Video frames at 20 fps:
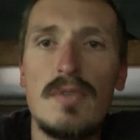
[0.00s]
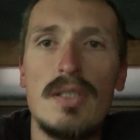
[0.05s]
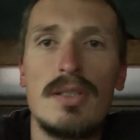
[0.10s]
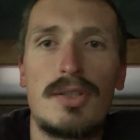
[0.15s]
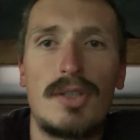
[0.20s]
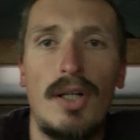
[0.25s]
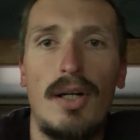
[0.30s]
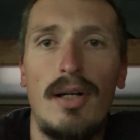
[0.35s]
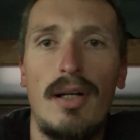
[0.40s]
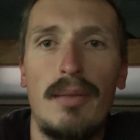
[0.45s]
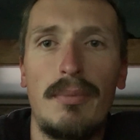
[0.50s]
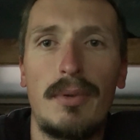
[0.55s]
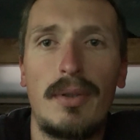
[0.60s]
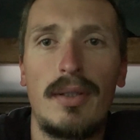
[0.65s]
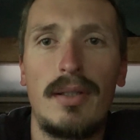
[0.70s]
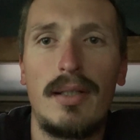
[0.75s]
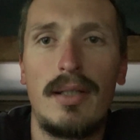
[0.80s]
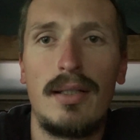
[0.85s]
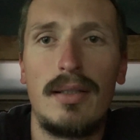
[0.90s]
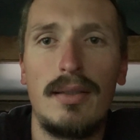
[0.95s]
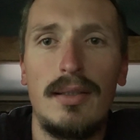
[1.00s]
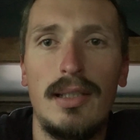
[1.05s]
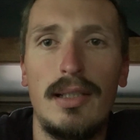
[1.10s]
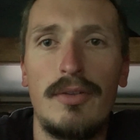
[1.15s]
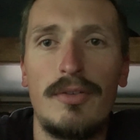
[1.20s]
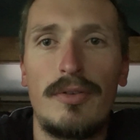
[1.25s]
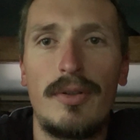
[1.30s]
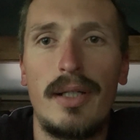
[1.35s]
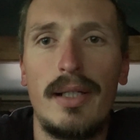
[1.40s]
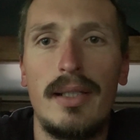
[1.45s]
so I'm gonna
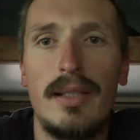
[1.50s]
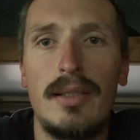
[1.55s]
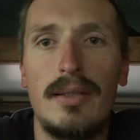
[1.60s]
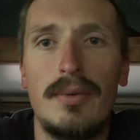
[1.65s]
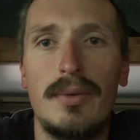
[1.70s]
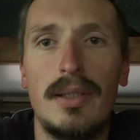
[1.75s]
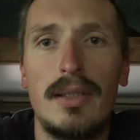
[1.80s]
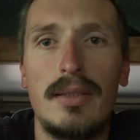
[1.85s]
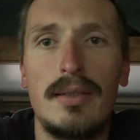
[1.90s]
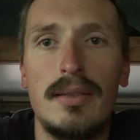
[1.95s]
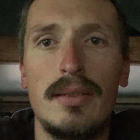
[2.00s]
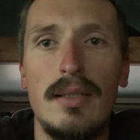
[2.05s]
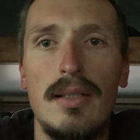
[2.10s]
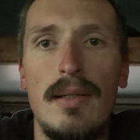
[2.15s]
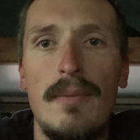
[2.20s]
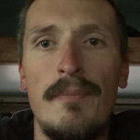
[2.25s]
delve right into it.